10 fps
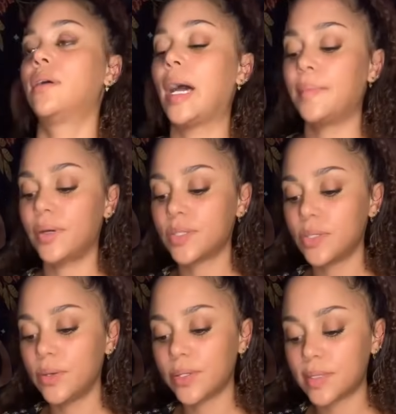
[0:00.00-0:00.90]
I'm also
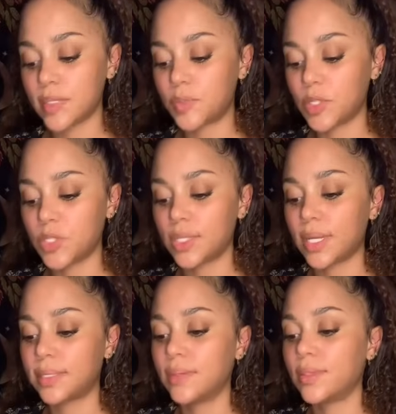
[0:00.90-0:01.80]
hearing suspicious
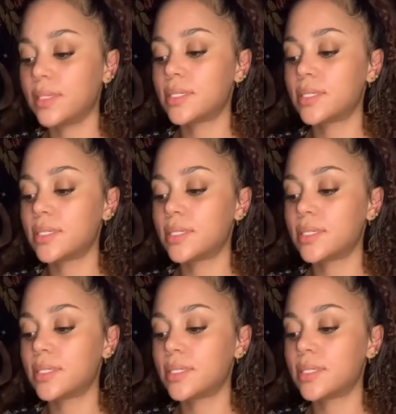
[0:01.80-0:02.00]
activity.